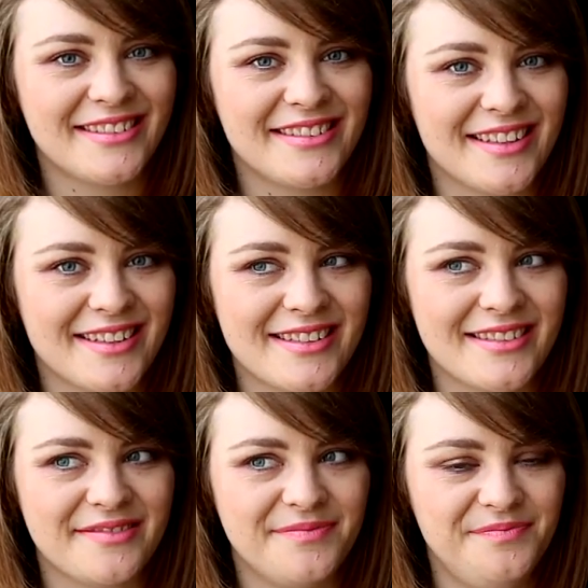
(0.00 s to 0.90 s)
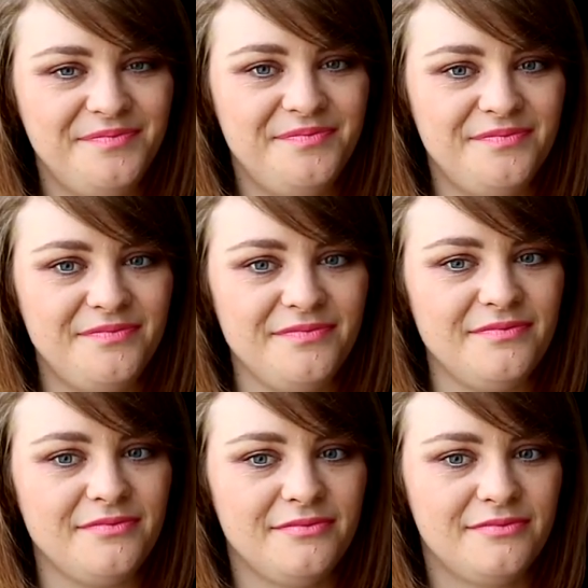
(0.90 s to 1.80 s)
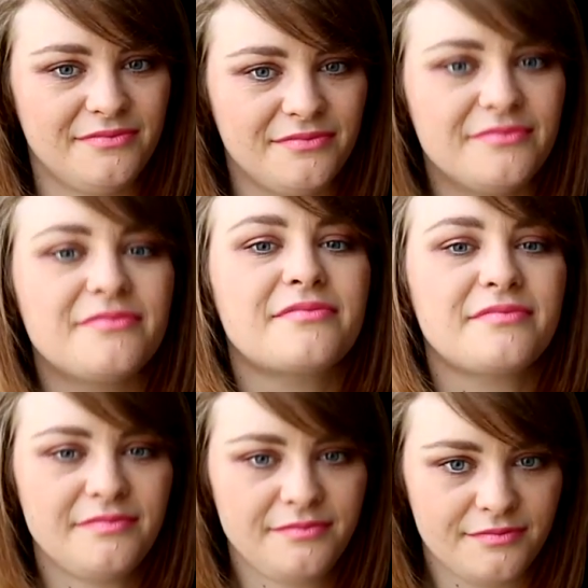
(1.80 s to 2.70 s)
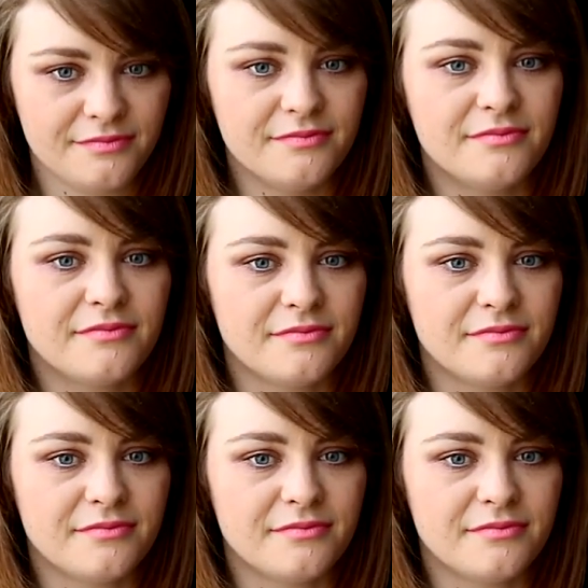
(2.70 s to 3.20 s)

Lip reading: The person shown says nothing.